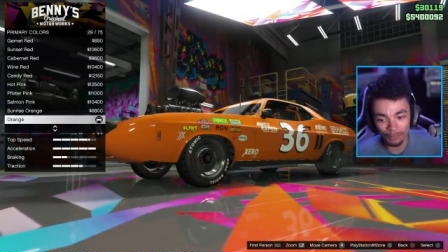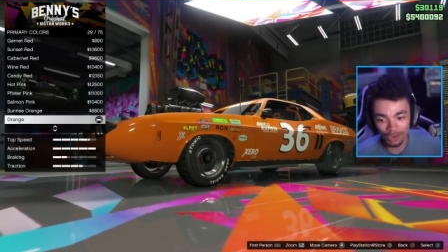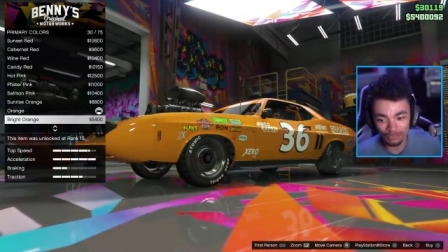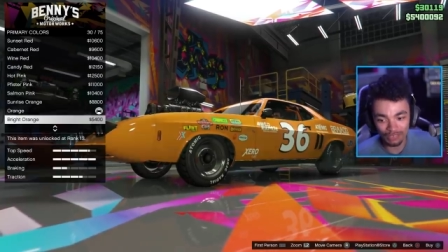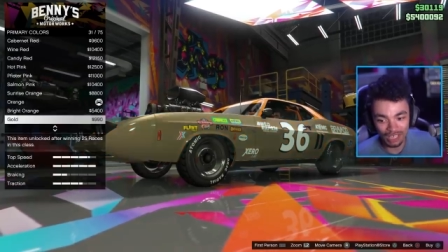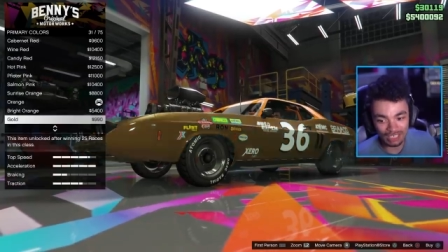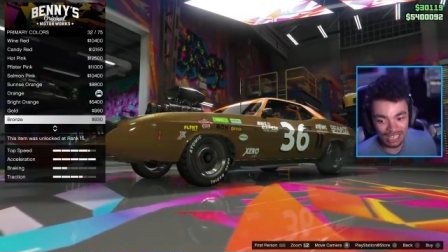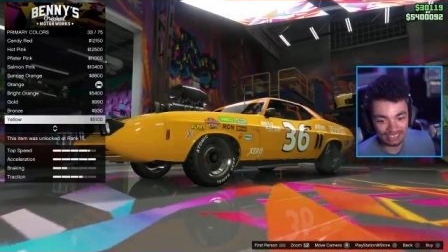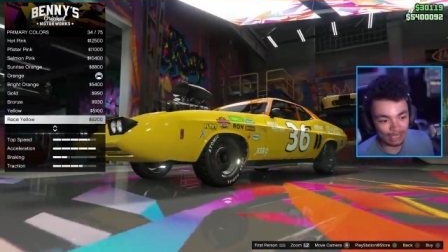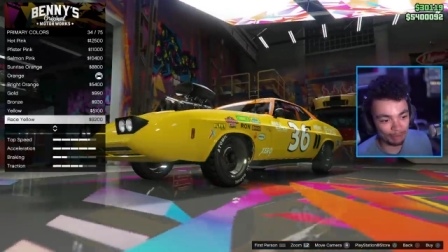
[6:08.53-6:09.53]
We're going for the
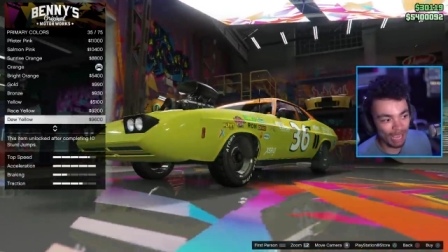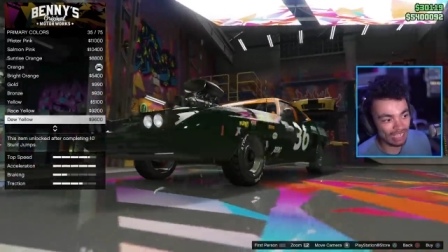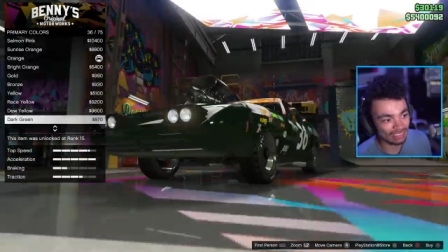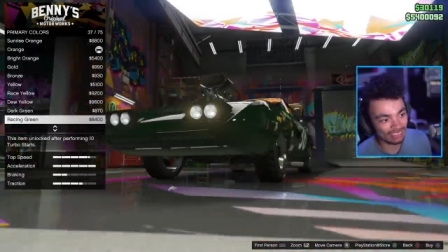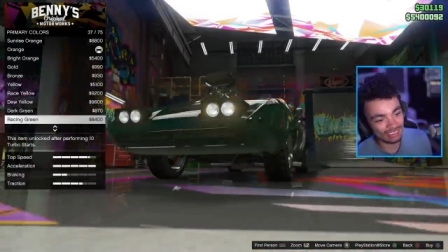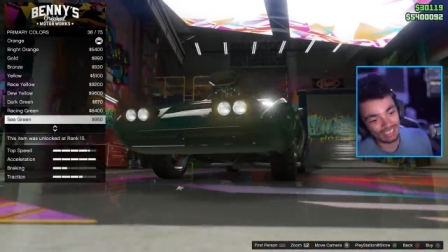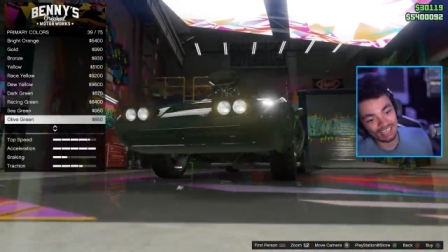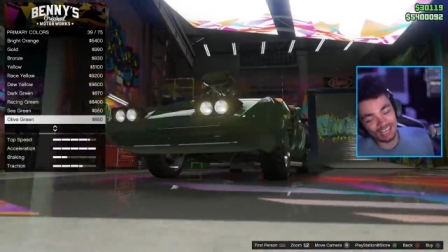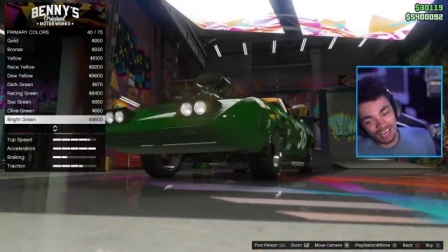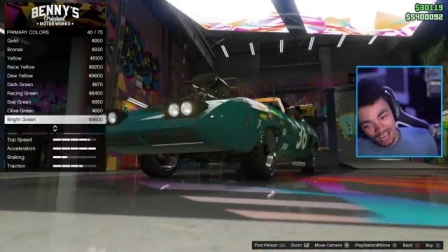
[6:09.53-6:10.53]
classic paints.
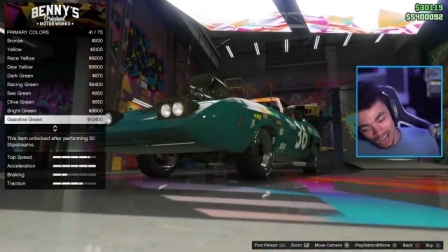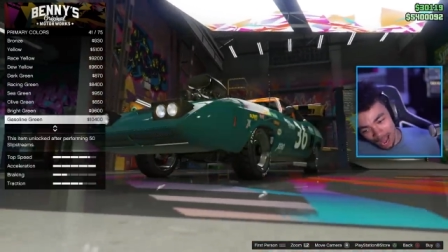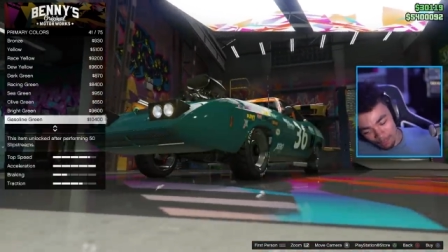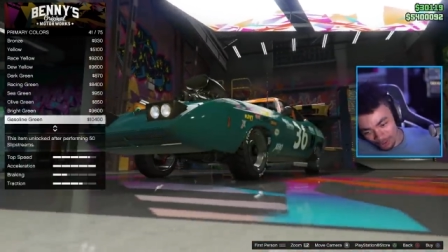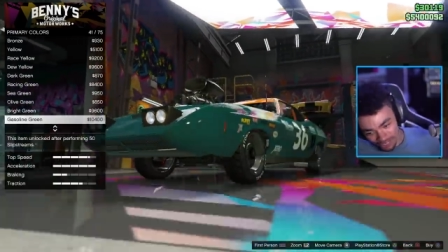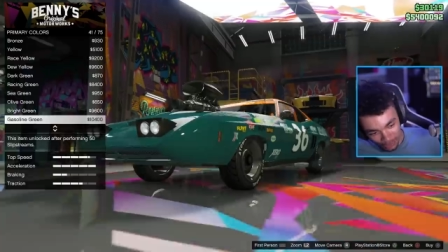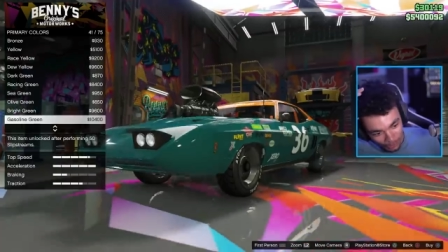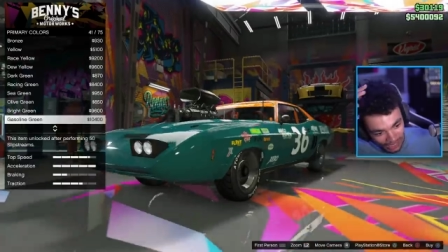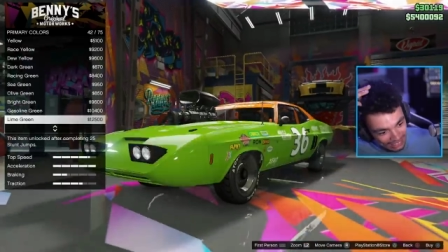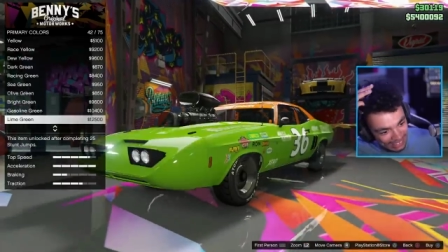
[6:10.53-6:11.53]
And we're gonna
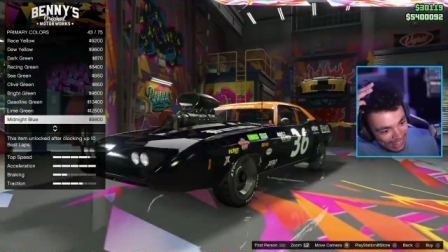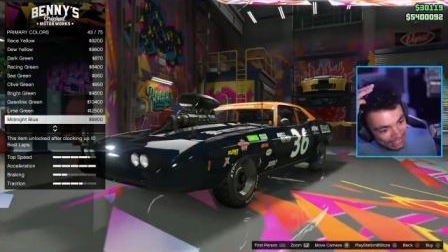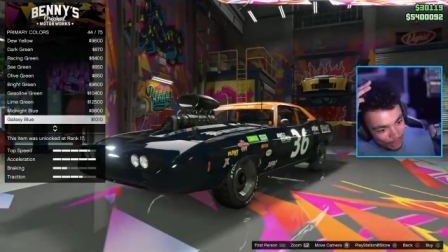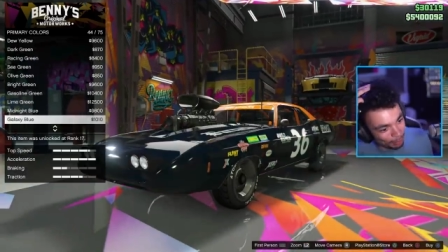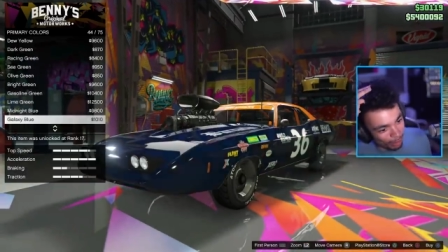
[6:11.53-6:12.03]
we're gonna set this up